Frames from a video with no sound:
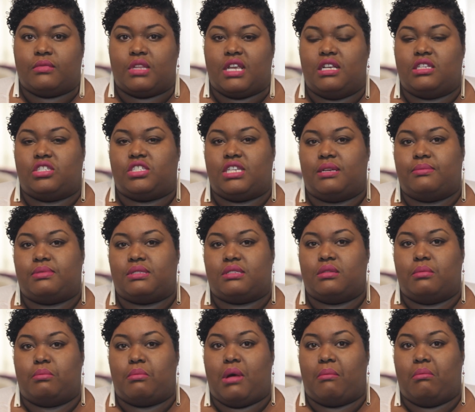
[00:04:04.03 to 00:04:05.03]
It
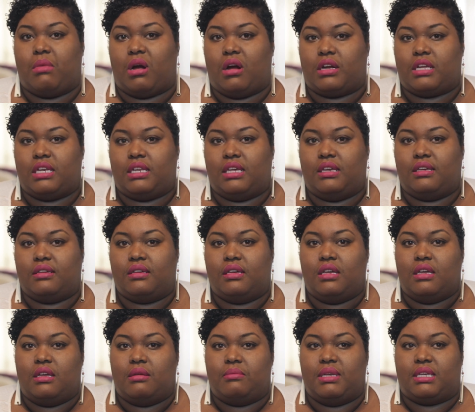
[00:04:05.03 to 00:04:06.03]
shapes my marketing
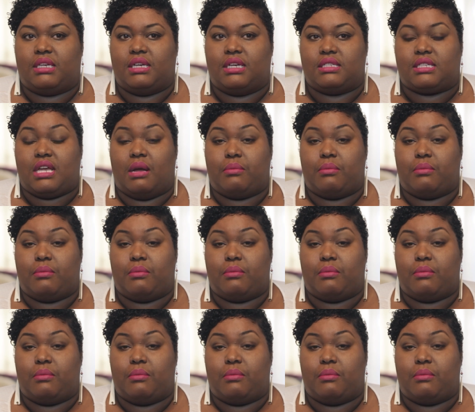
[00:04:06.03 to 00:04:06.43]
because